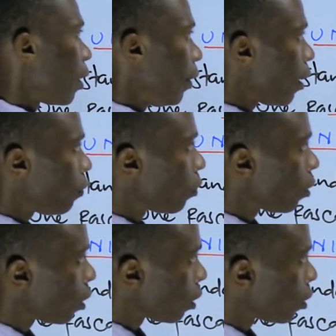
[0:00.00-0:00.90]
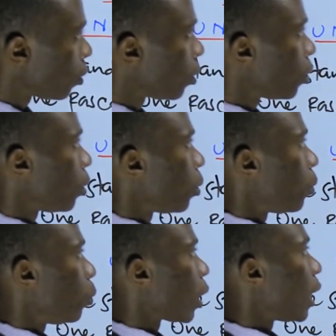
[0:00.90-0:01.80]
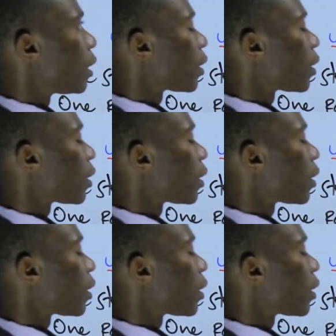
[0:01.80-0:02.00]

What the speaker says: Therefore, we can